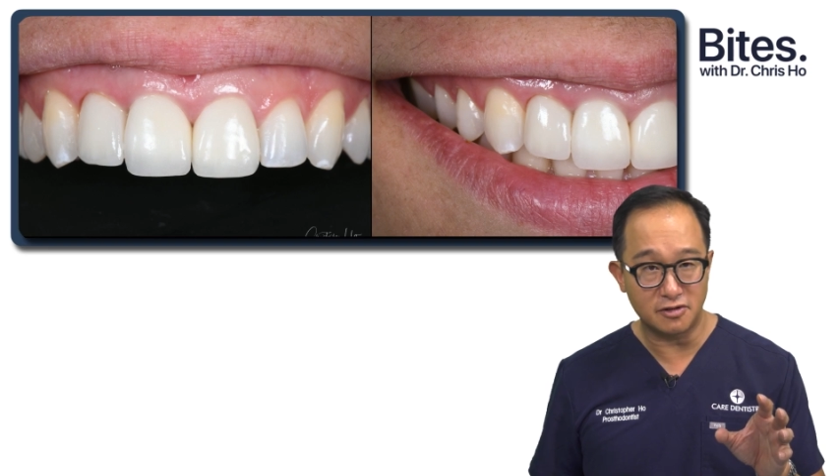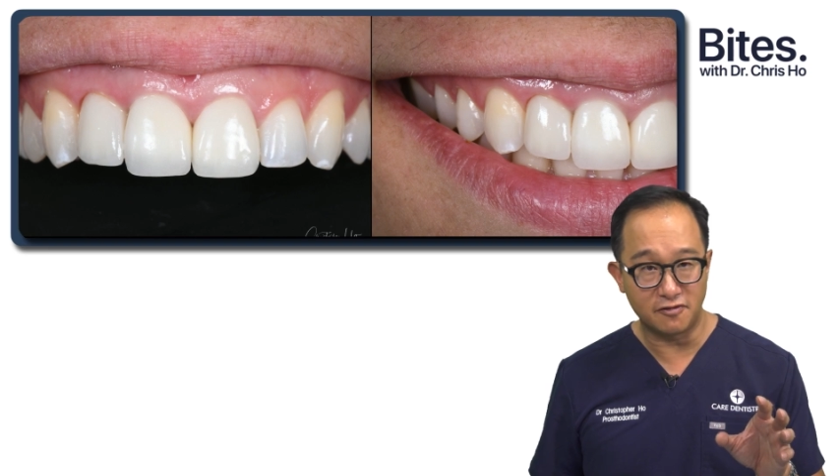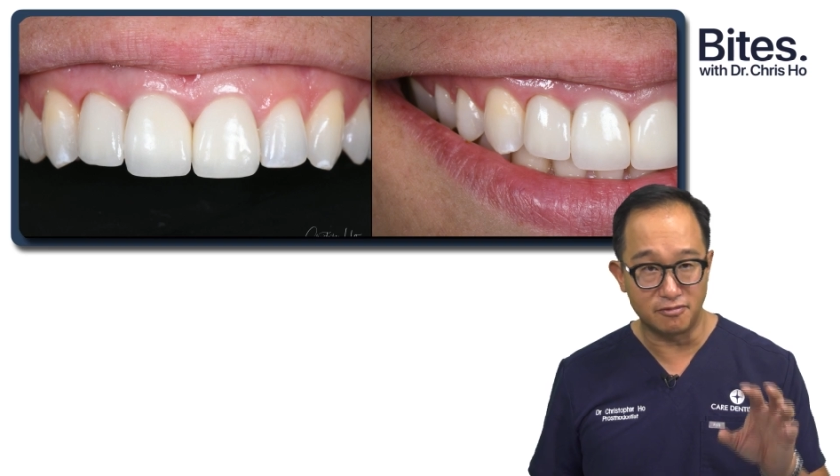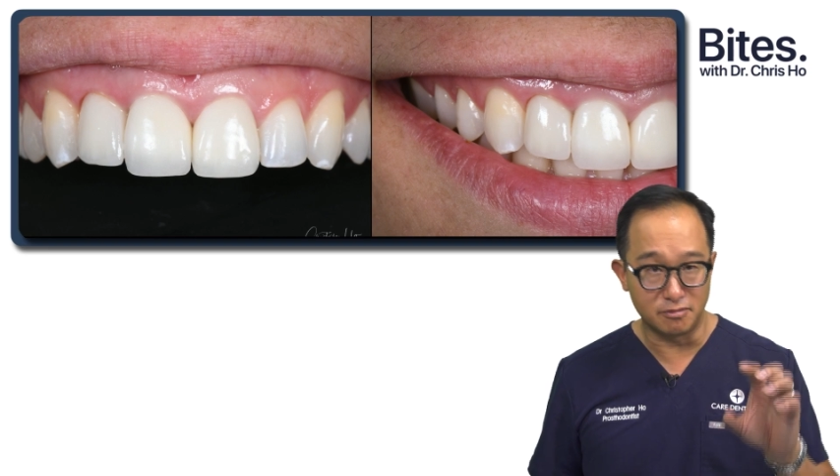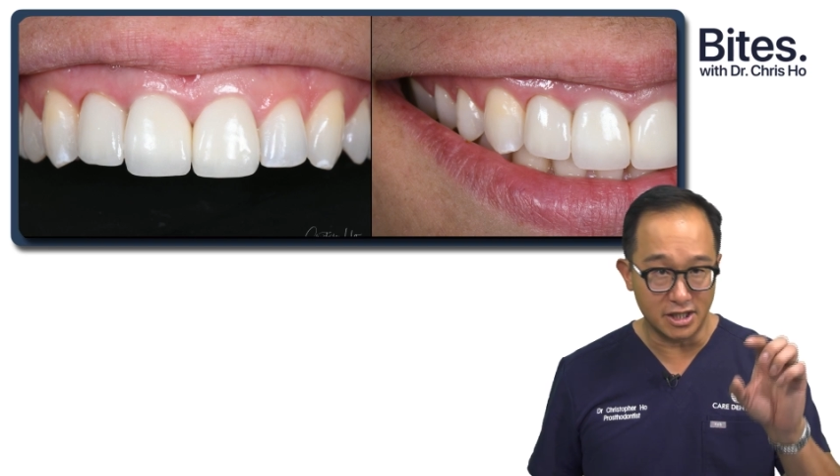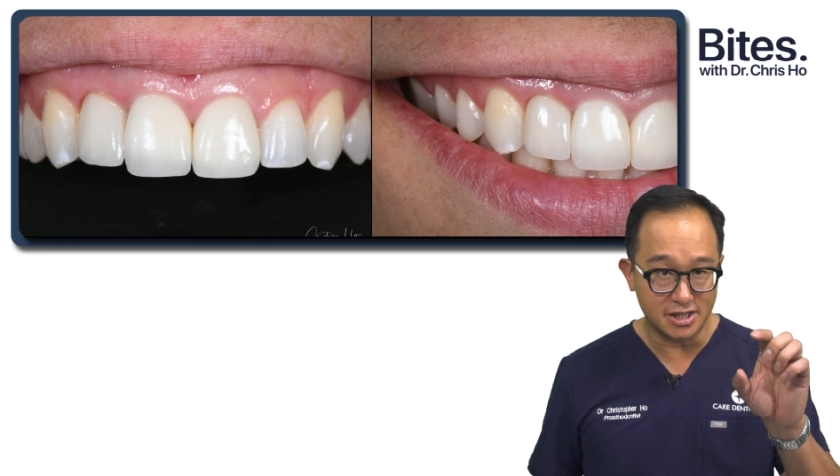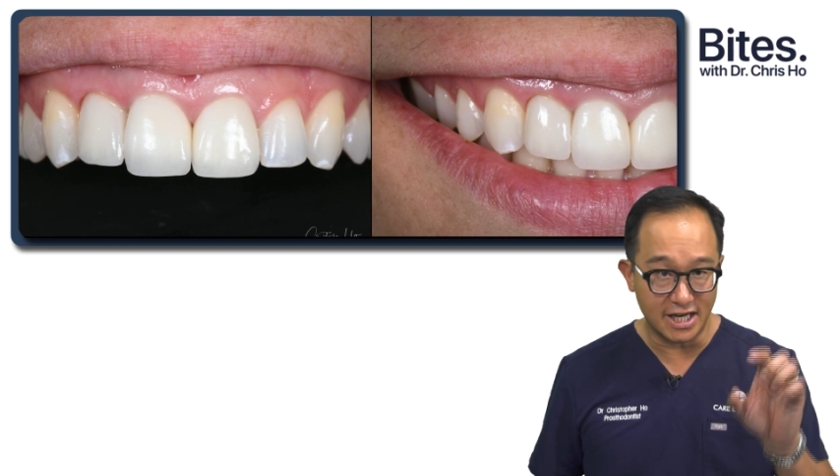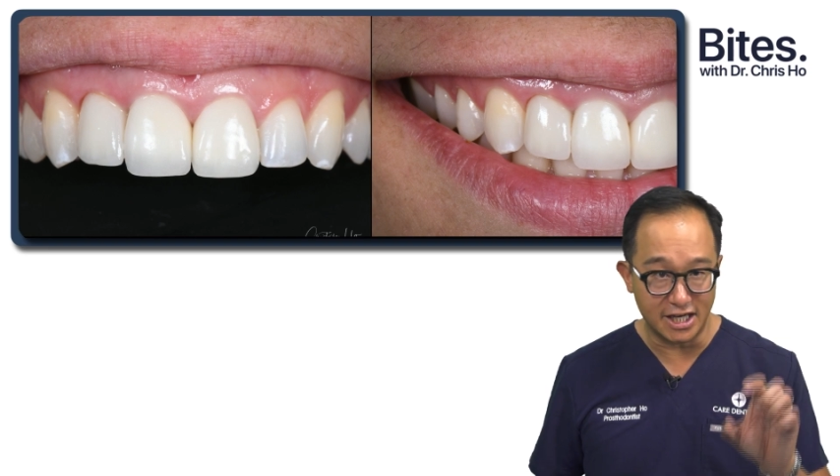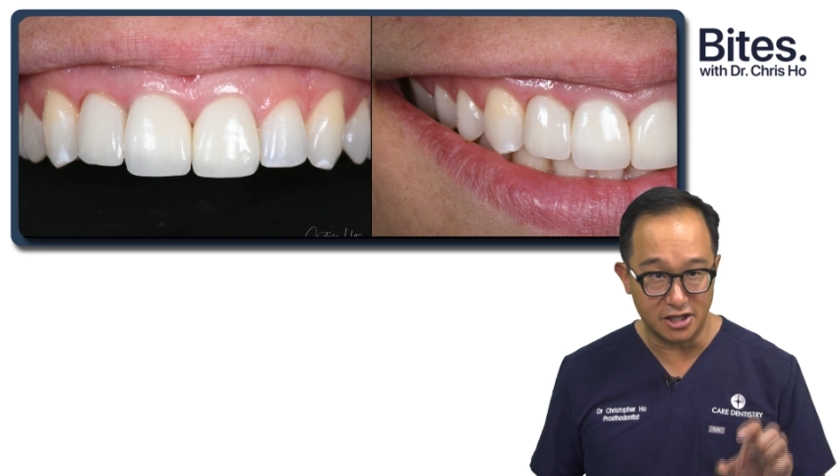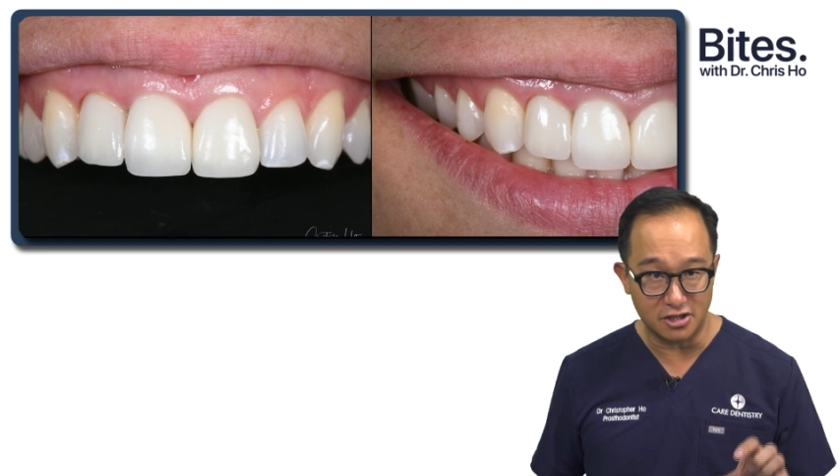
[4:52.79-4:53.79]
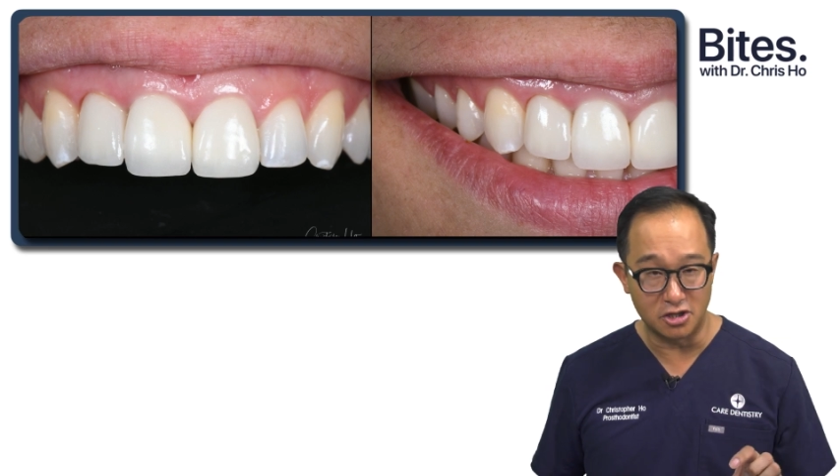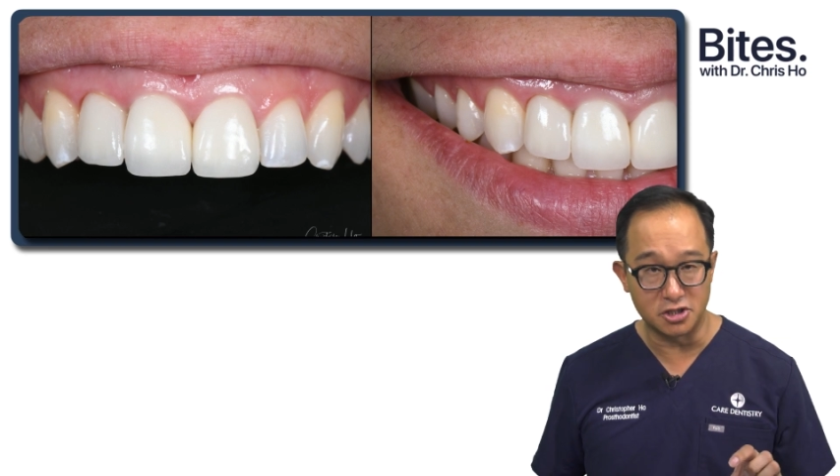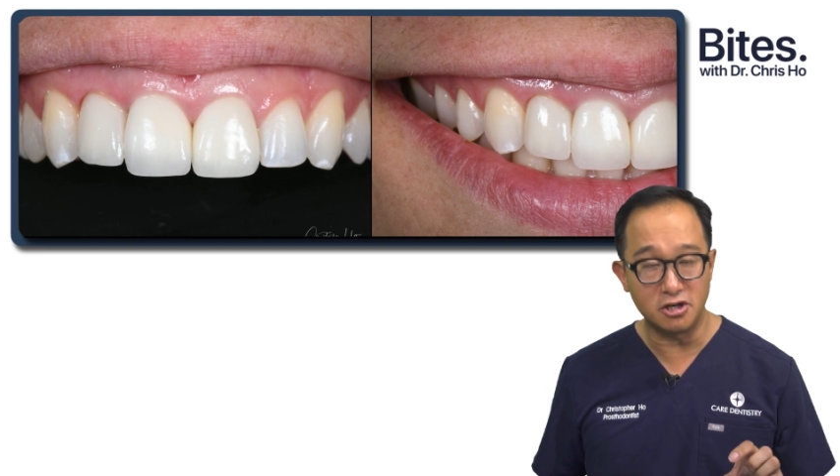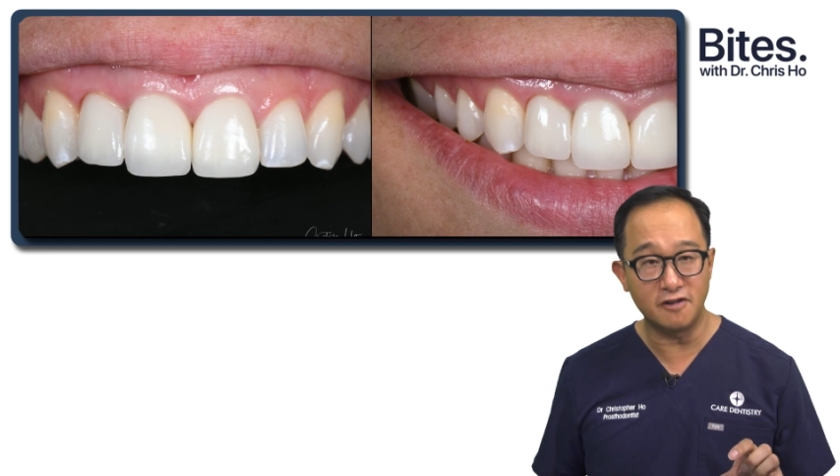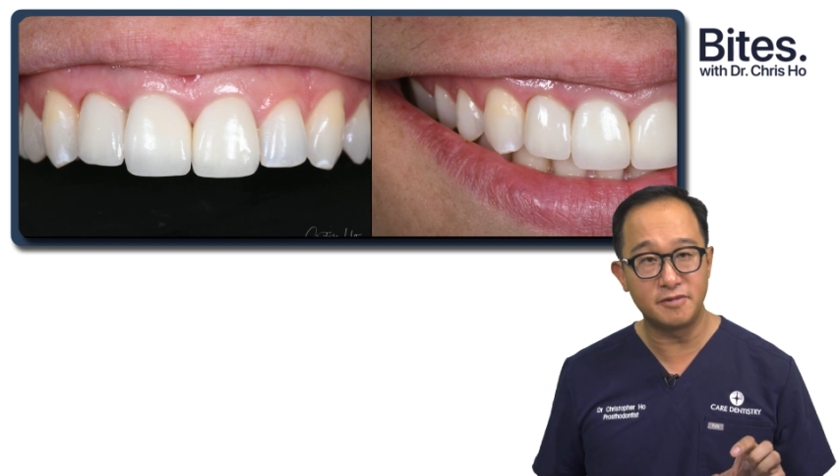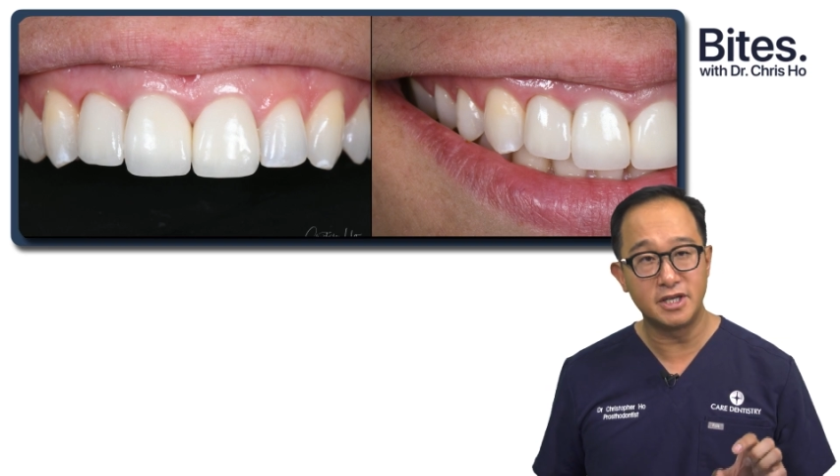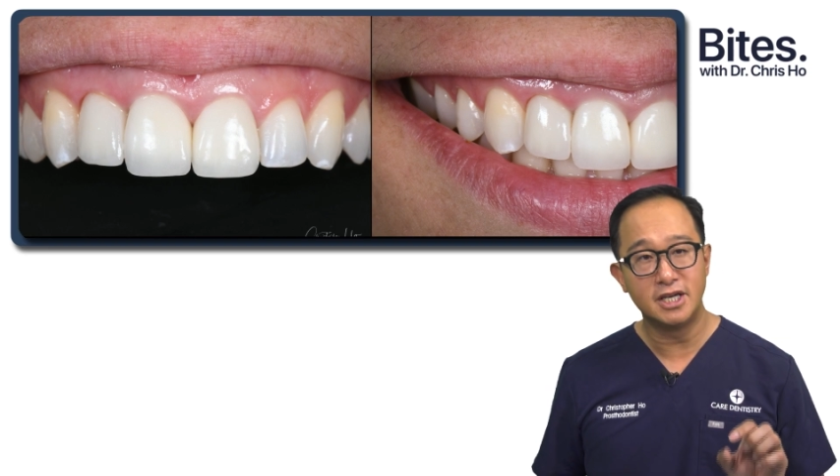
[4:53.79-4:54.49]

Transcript: from me taking on and off,